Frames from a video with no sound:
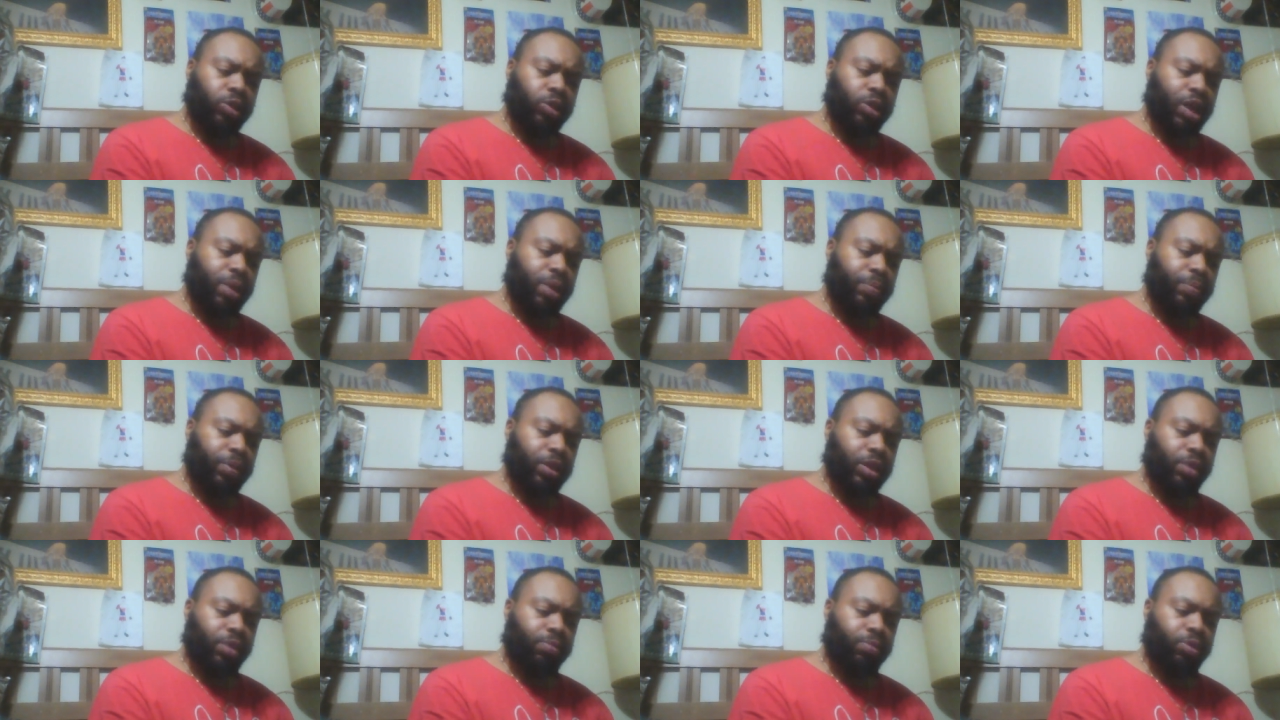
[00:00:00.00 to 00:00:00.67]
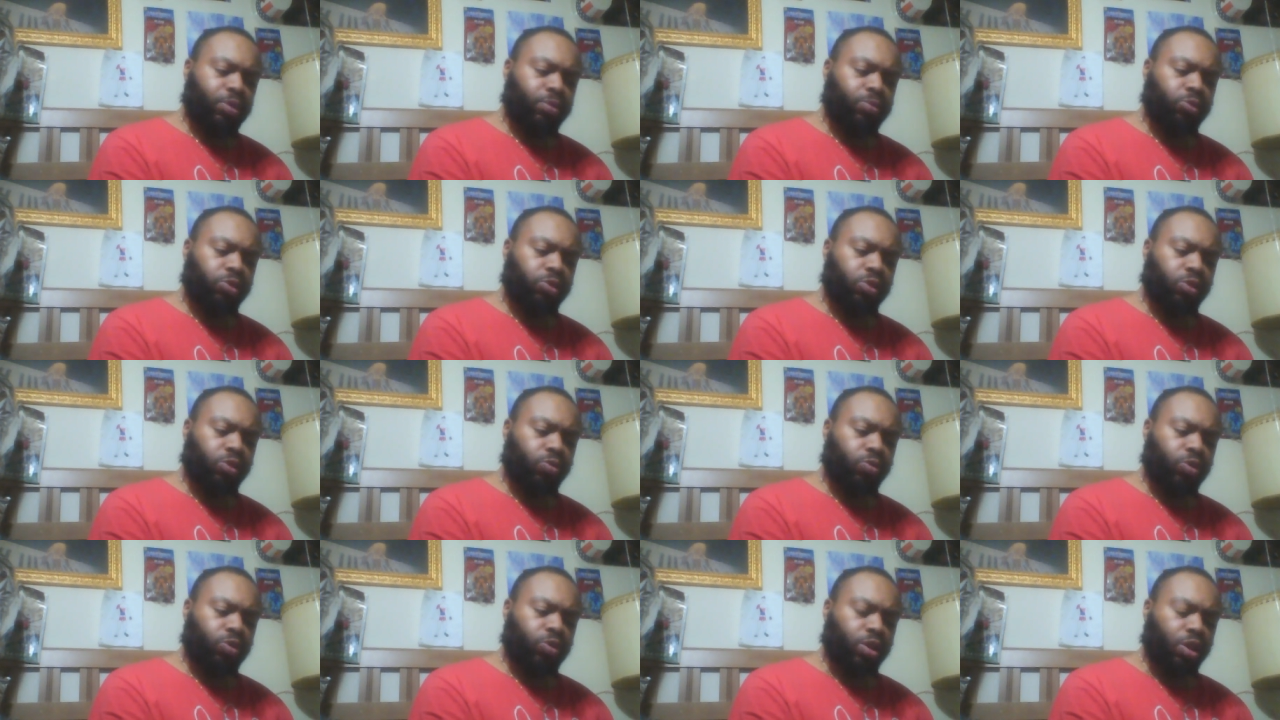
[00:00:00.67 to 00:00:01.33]
Should I make that public
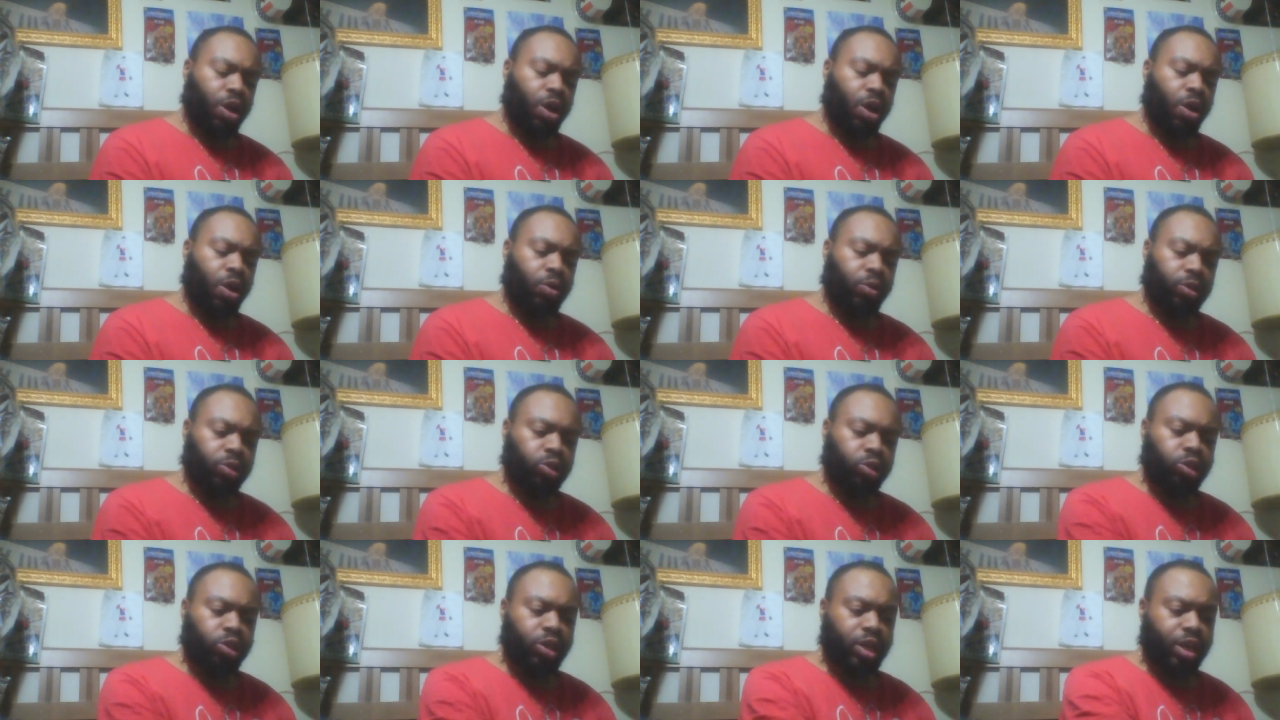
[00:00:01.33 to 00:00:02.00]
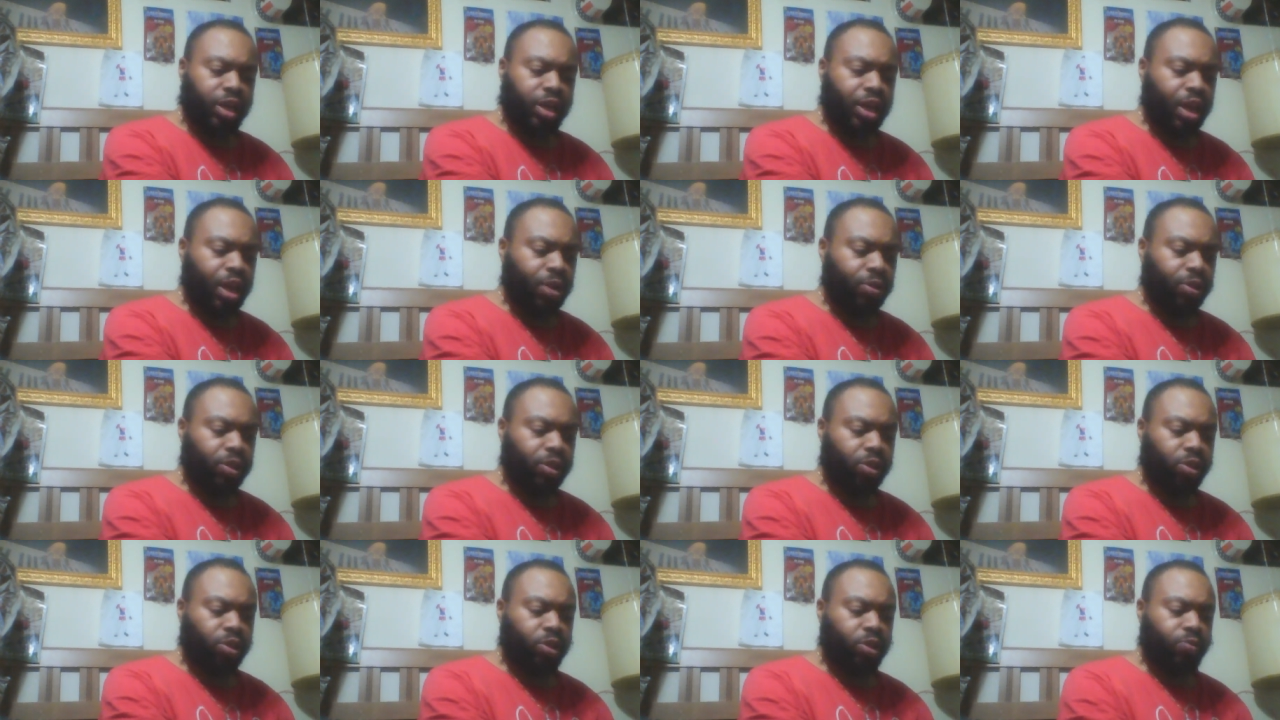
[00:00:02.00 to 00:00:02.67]
so y'all can check it out
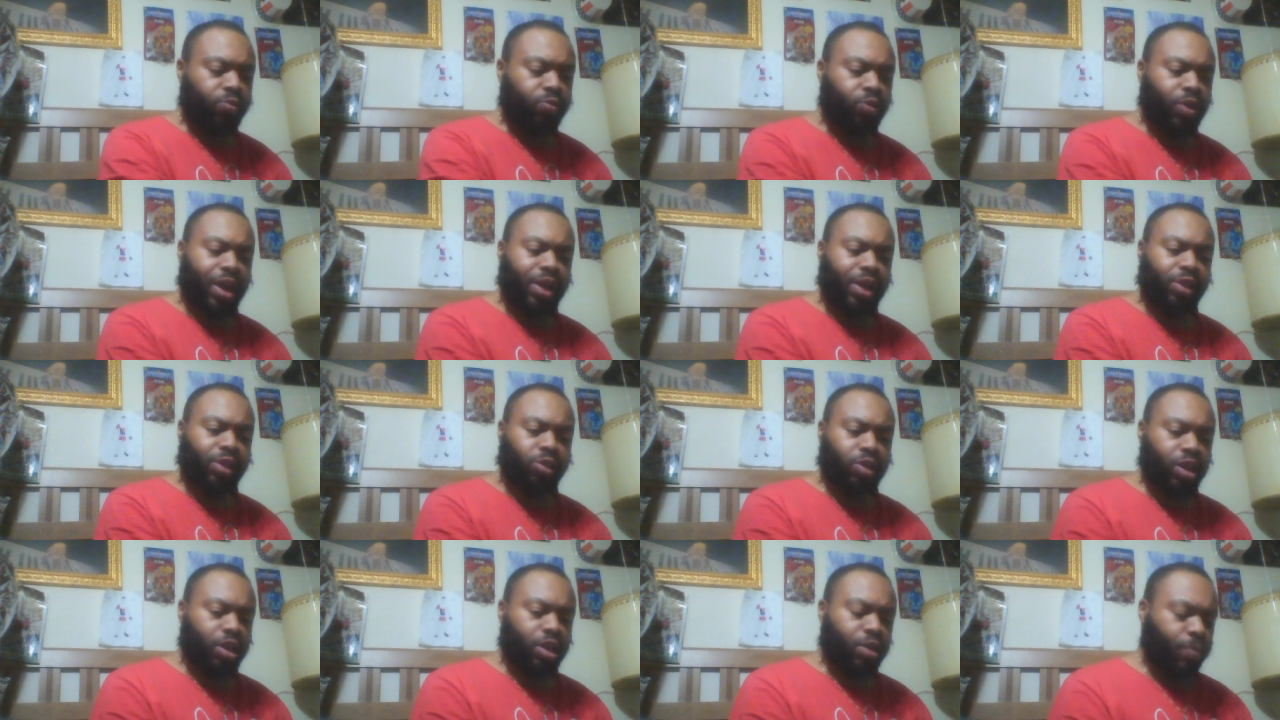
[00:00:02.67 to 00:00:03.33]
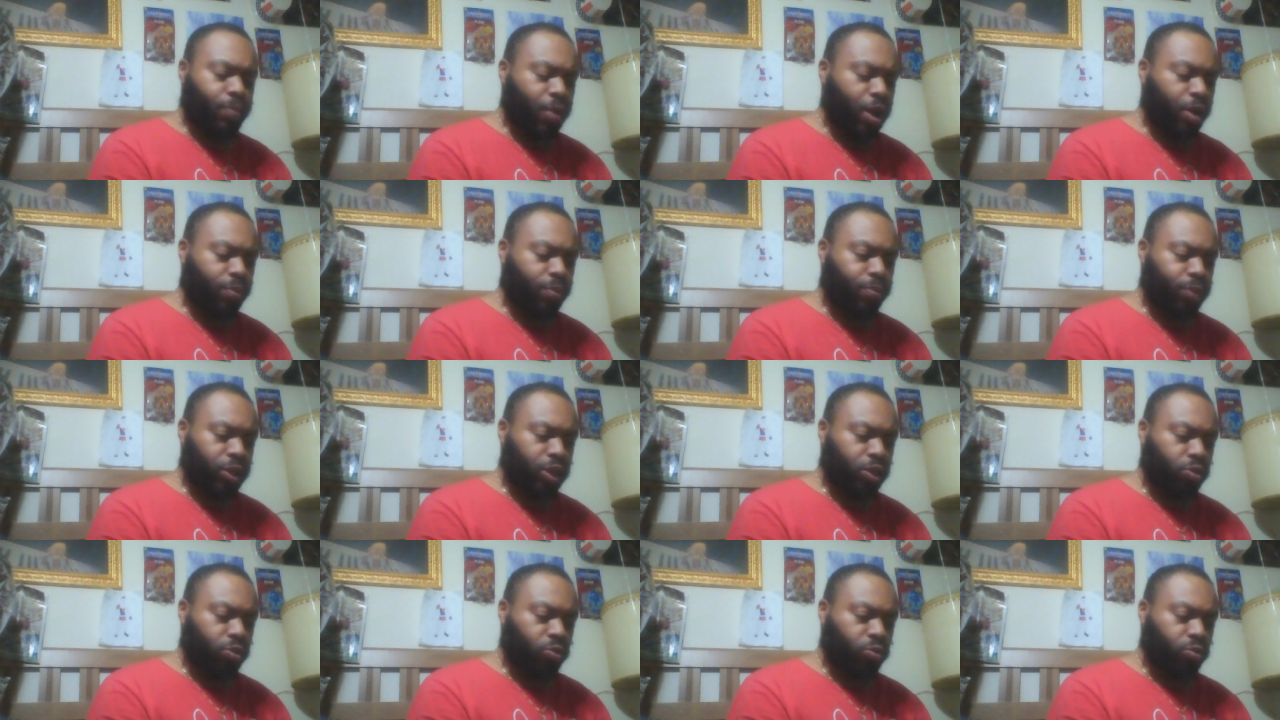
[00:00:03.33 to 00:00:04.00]
and see what I said on my
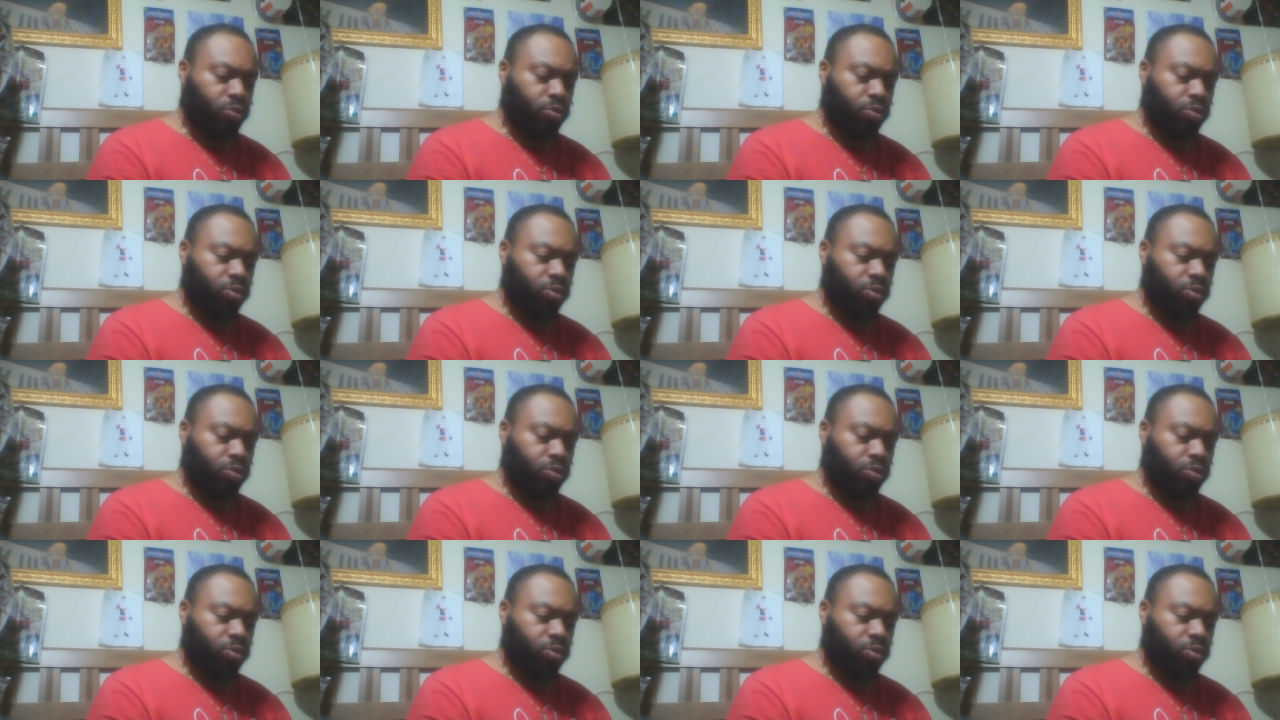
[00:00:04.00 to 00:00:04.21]
appeal?